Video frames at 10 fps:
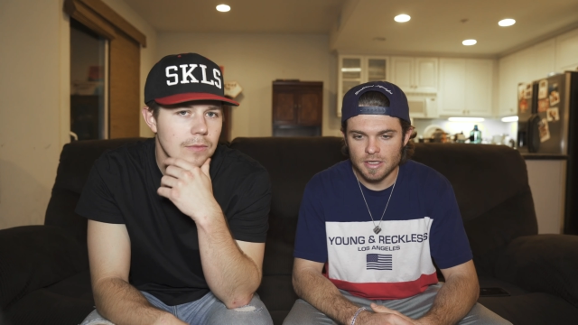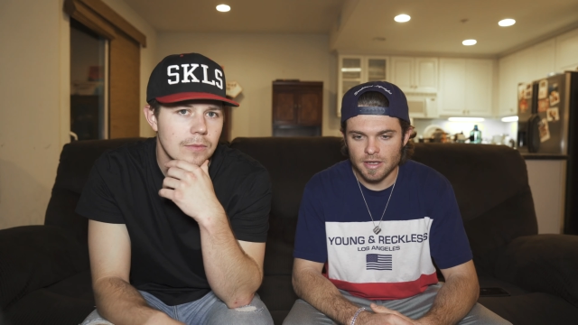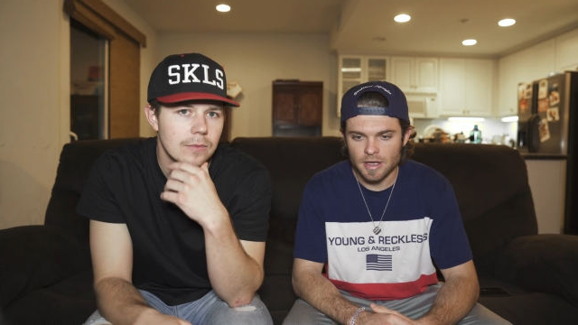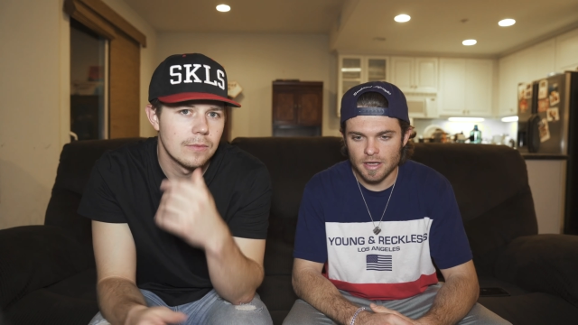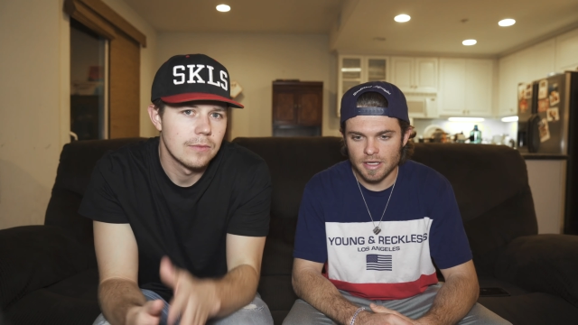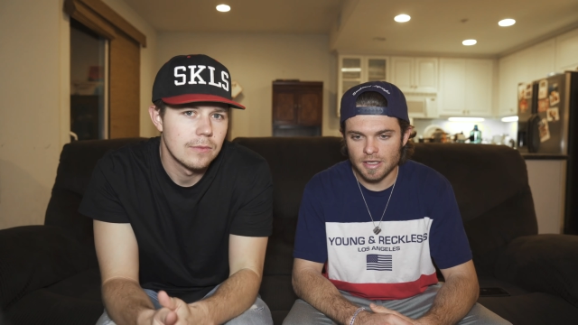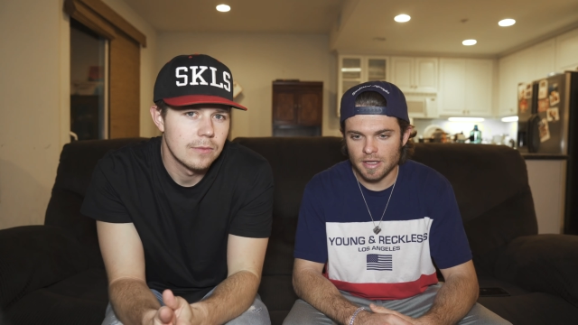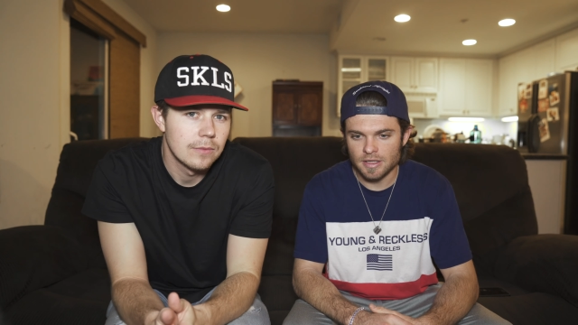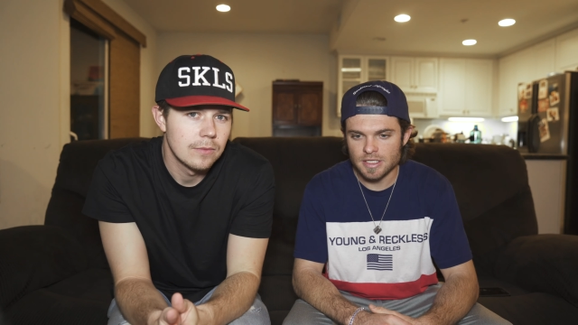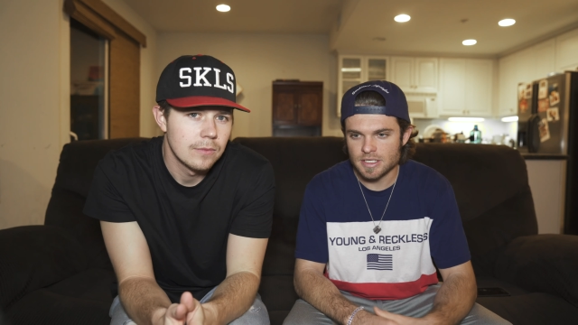Speaker 1: uh, and,
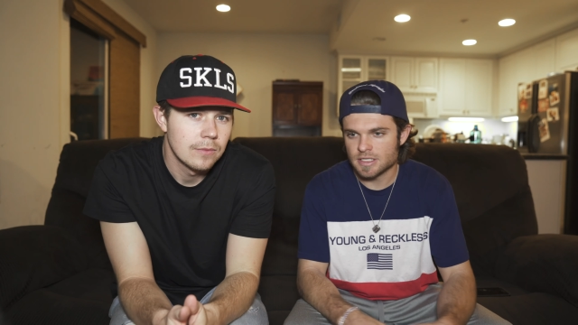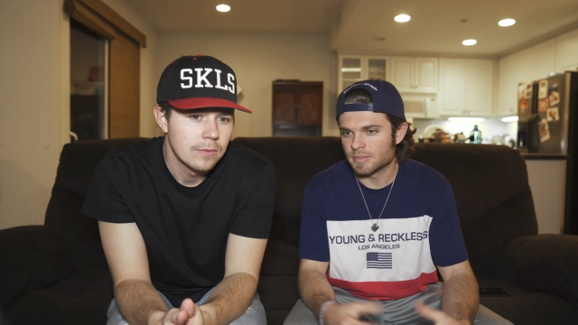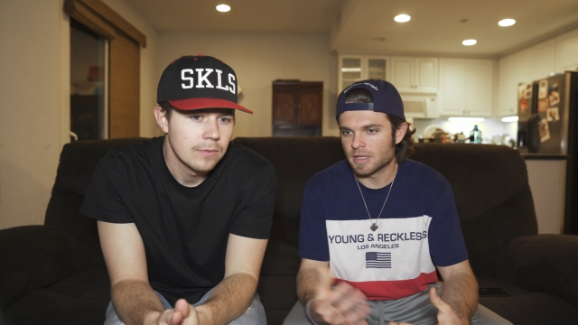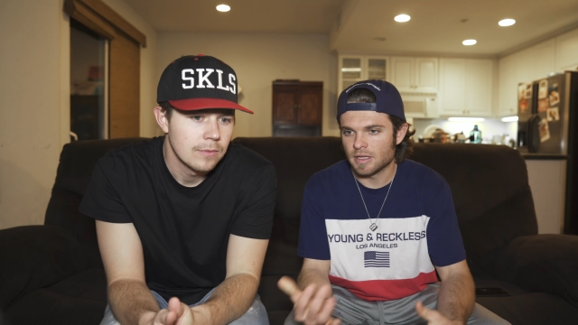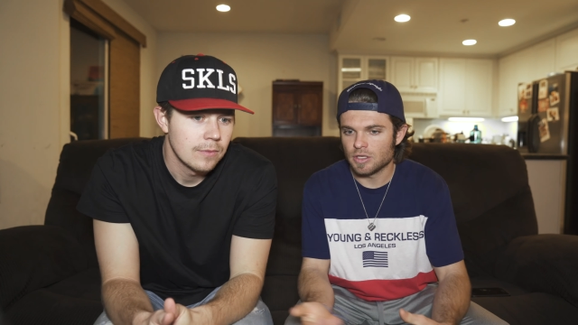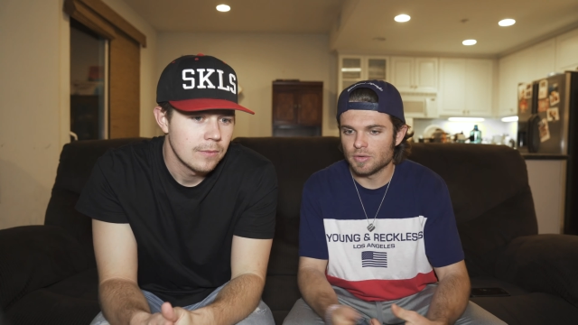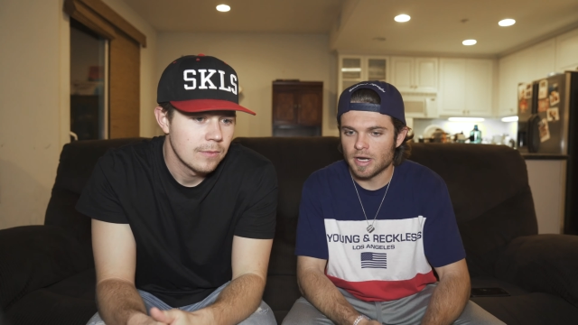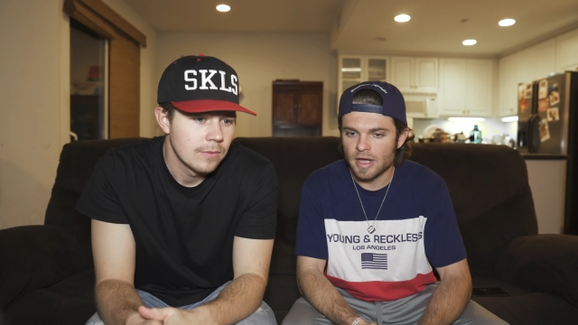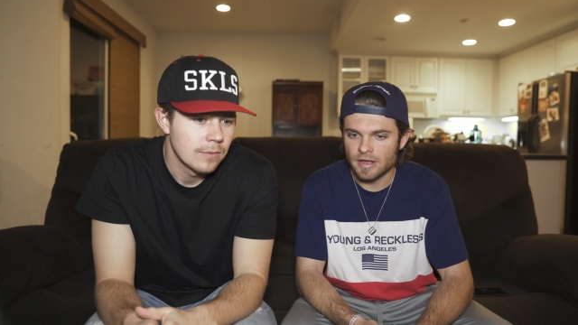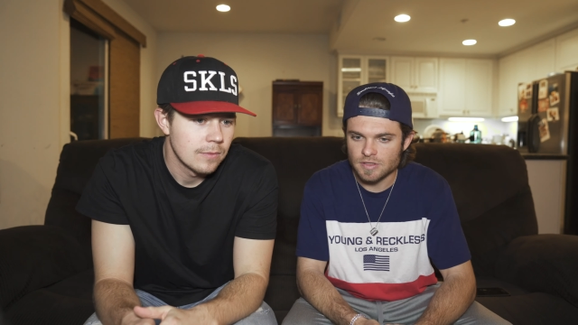and, this is something that you and
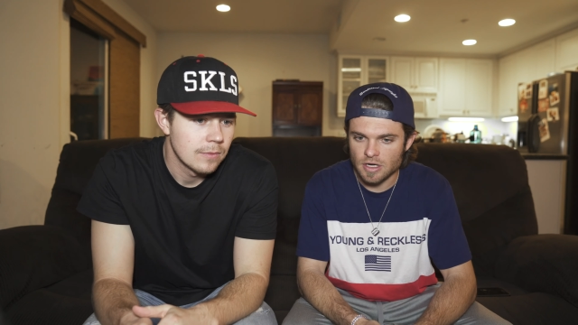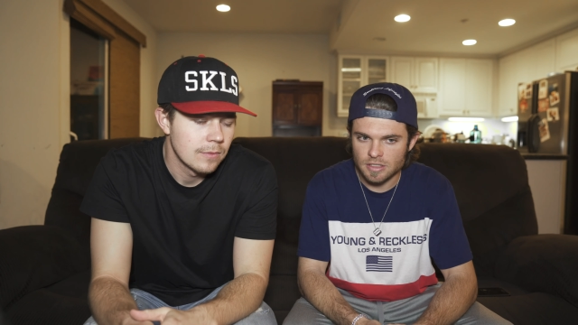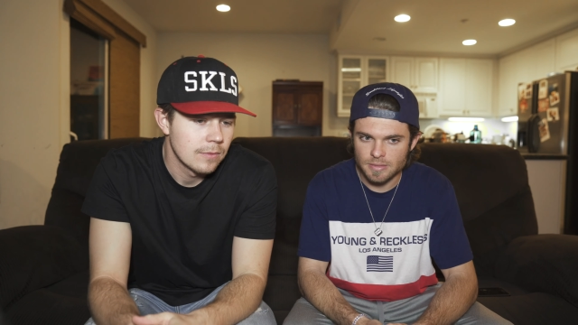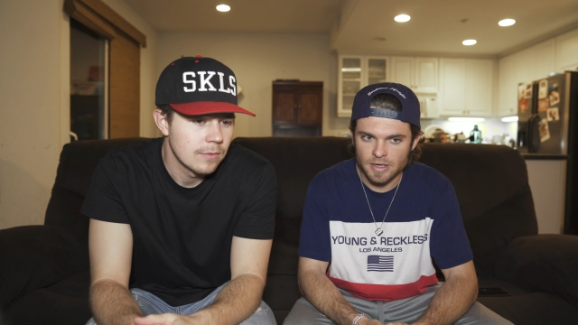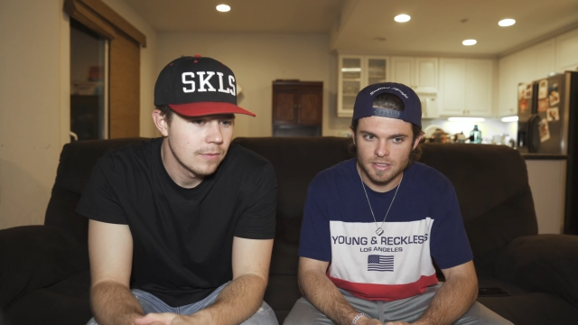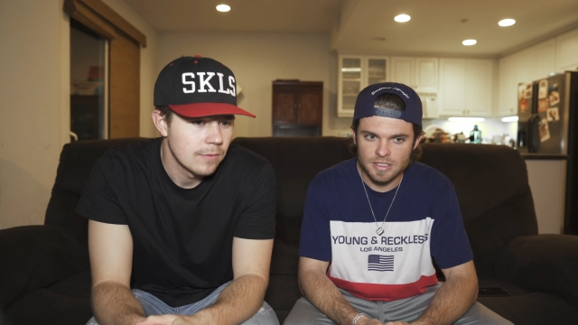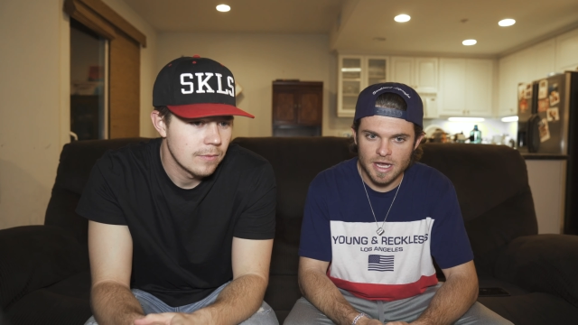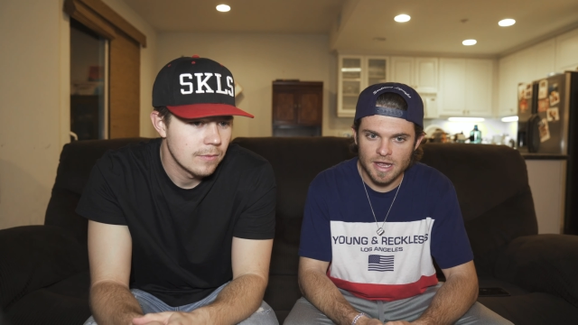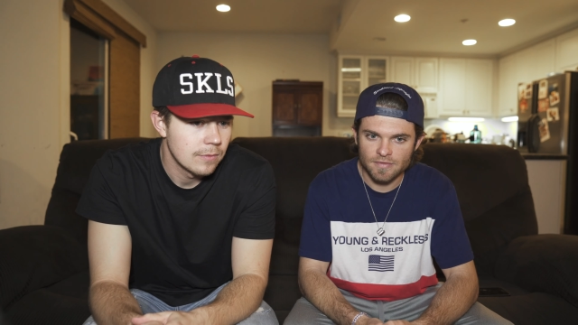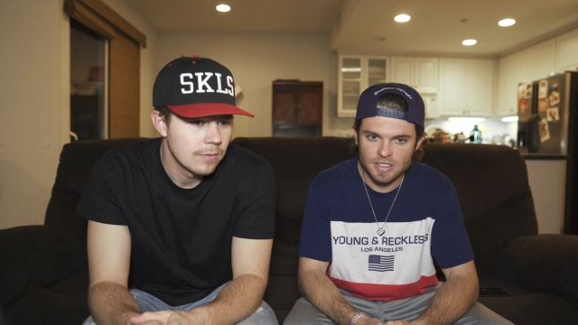I have talked about is
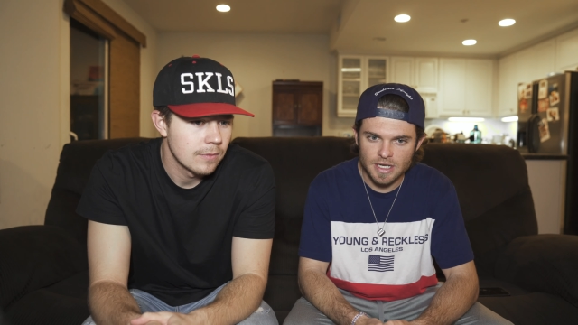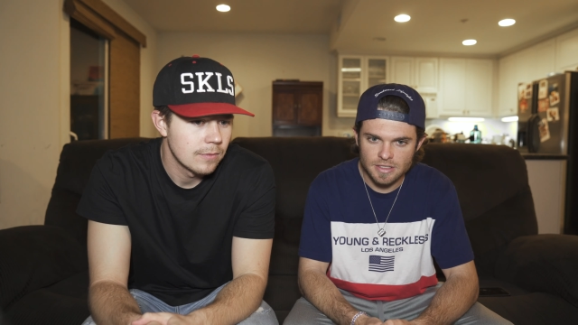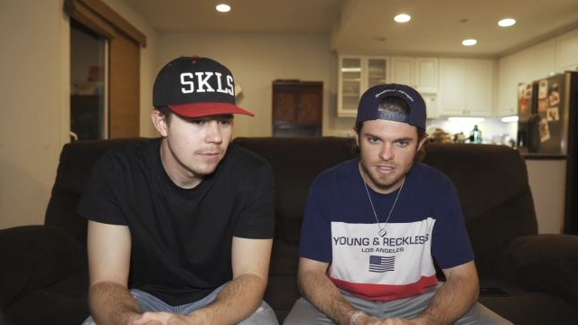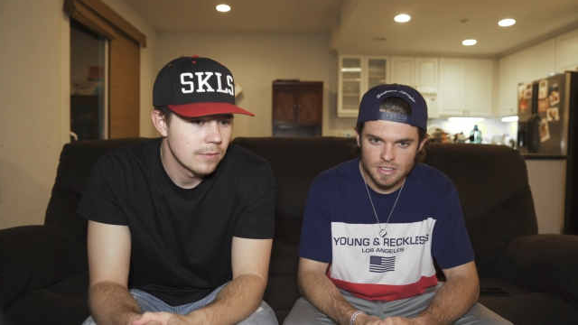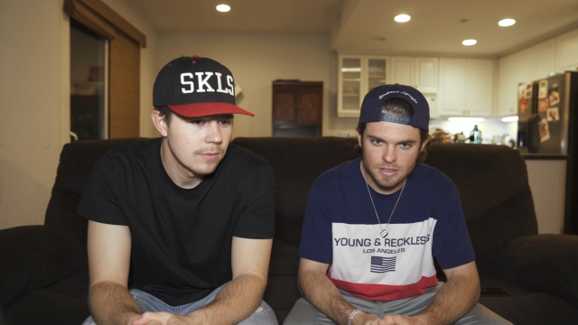I have the tendency